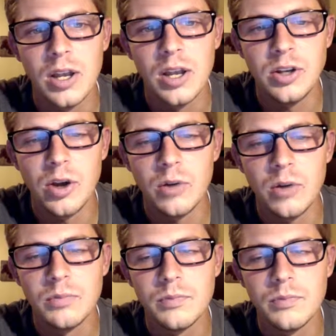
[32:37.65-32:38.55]
you know,
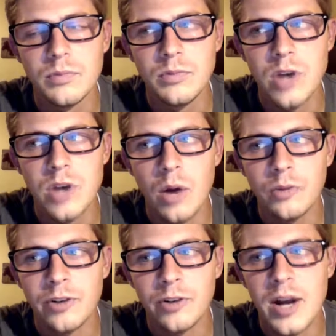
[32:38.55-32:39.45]
known
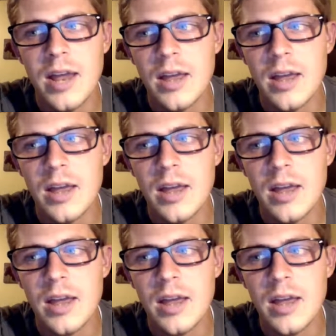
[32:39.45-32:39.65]
for it.